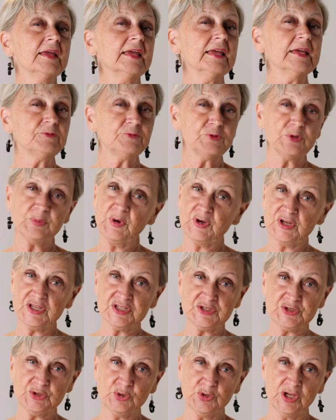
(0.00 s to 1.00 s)

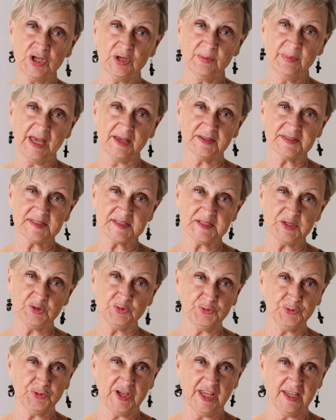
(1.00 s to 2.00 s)
Everybody's talking about
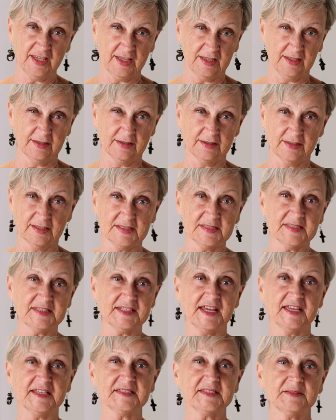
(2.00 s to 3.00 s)
self care these
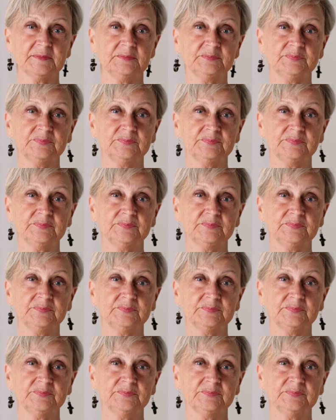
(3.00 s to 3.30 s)
days.